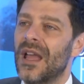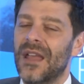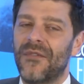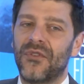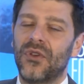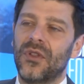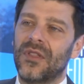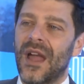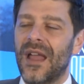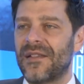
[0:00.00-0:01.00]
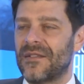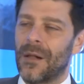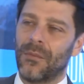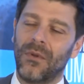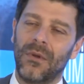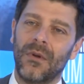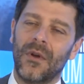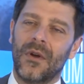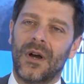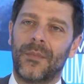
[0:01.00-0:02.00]
if they stumble
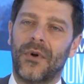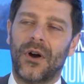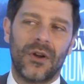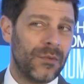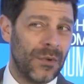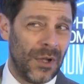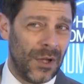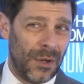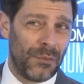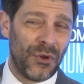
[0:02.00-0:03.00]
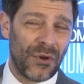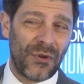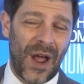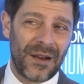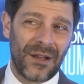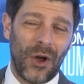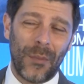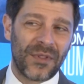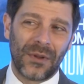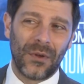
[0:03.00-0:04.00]
upon bureaucratic
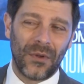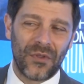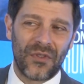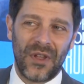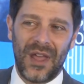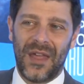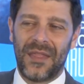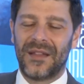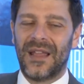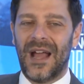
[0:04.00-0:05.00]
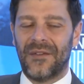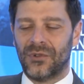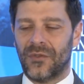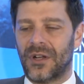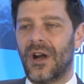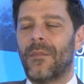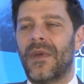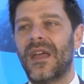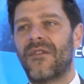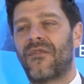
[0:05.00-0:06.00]
obstacles that they have to overcome,
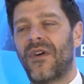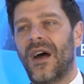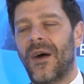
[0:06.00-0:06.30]
if